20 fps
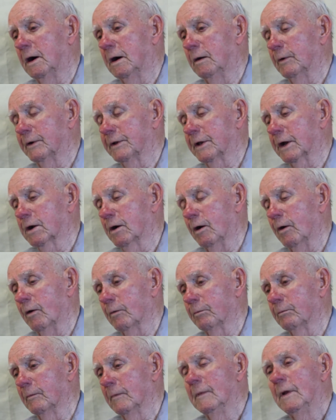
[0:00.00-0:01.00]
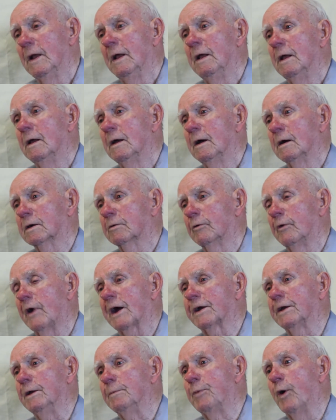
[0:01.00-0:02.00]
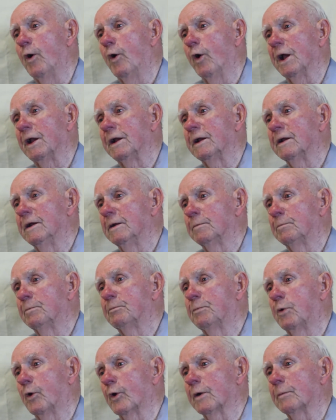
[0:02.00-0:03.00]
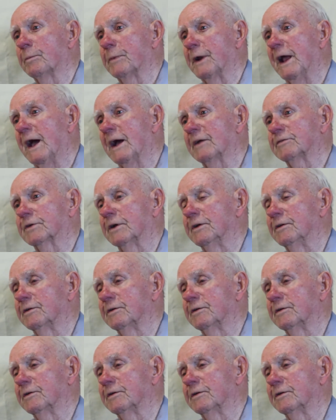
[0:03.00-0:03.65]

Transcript: what they call Rocky Point, at Port of Alaska.